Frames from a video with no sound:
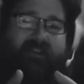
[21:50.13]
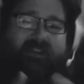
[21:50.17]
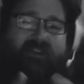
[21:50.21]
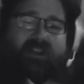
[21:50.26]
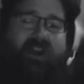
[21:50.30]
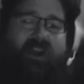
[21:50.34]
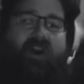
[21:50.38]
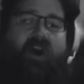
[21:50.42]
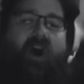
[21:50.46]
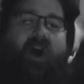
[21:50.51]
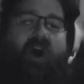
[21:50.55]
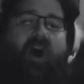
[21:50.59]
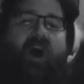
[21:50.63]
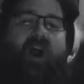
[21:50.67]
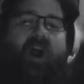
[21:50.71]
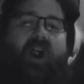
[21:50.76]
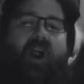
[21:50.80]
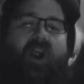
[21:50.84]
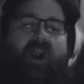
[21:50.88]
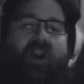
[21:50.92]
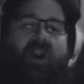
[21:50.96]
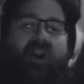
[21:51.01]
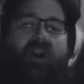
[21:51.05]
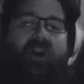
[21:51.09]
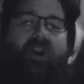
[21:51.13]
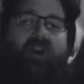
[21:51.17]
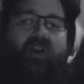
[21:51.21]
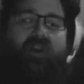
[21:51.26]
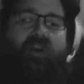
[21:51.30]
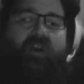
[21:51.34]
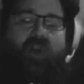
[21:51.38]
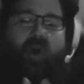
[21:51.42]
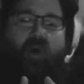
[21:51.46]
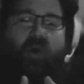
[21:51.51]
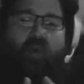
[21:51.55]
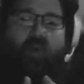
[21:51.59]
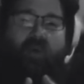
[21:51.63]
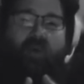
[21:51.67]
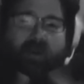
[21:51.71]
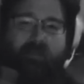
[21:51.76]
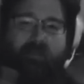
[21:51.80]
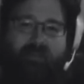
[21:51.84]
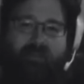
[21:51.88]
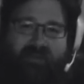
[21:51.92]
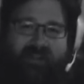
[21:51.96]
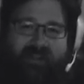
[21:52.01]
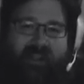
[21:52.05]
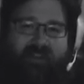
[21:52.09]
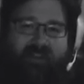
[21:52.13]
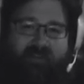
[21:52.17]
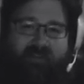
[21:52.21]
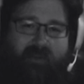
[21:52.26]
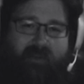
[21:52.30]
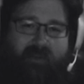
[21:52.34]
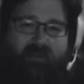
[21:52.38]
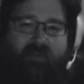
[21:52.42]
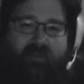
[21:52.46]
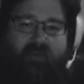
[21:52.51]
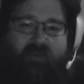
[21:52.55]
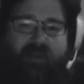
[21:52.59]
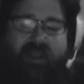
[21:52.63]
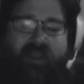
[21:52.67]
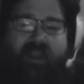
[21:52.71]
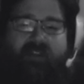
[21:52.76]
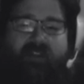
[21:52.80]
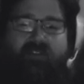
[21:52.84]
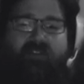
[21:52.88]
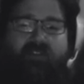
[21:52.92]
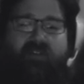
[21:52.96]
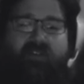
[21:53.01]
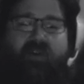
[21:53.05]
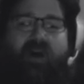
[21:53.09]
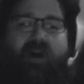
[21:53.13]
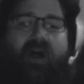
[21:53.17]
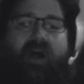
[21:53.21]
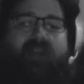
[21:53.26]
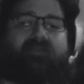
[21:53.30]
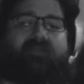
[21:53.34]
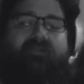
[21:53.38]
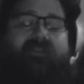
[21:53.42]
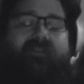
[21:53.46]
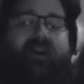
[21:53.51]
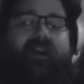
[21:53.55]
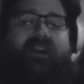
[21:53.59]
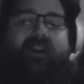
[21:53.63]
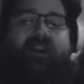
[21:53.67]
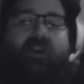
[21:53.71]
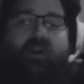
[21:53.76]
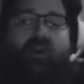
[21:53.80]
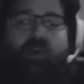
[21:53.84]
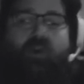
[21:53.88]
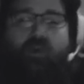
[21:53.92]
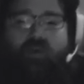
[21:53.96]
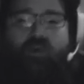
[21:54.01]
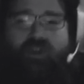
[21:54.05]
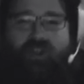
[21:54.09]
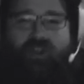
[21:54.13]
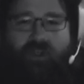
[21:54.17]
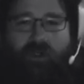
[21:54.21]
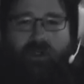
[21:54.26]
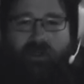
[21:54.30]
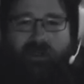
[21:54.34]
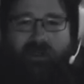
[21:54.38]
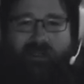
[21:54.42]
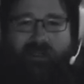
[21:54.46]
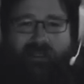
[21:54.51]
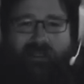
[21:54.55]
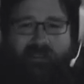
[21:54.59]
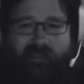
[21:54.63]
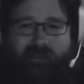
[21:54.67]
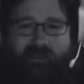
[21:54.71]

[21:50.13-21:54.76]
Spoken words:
There are no replacements. You can't just go out and find a new jury.